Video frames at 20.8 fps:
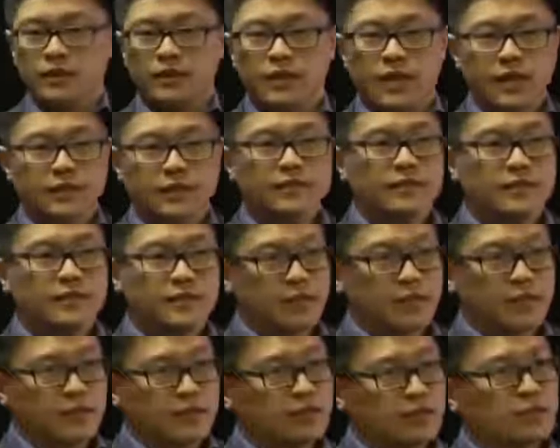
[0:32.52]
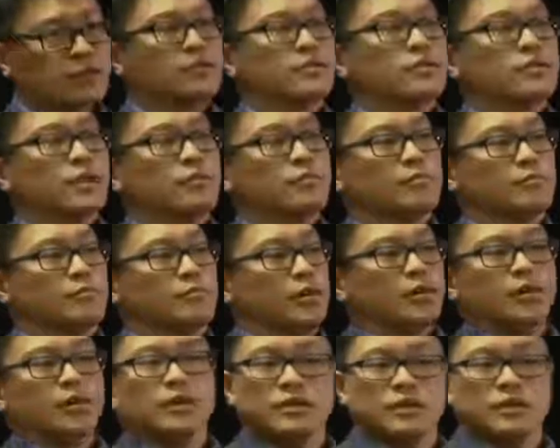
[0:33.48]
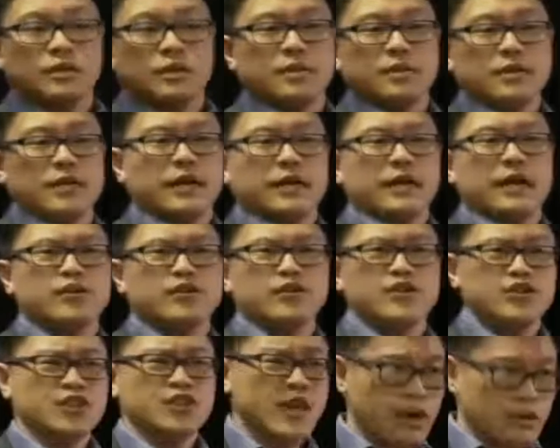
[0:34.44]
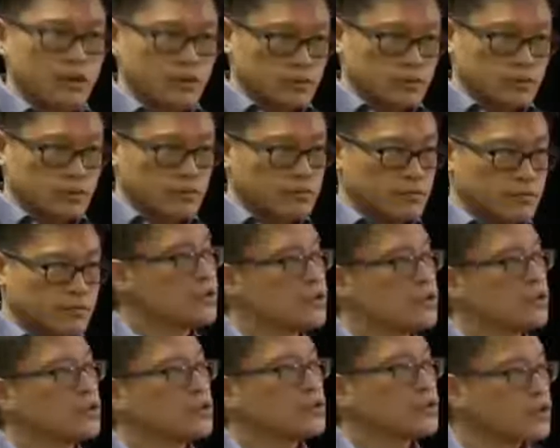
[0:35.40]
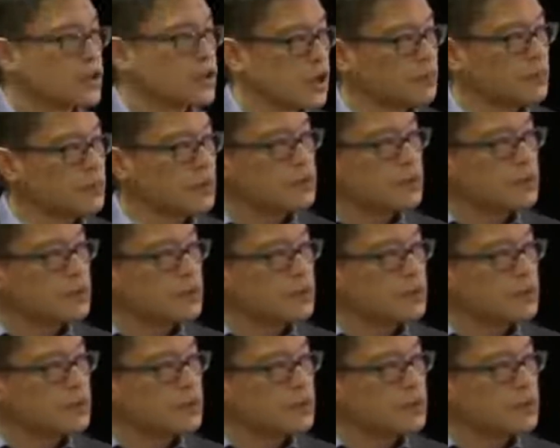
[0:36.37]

And that's a signal to start pulling some of that energy out. So you're going to start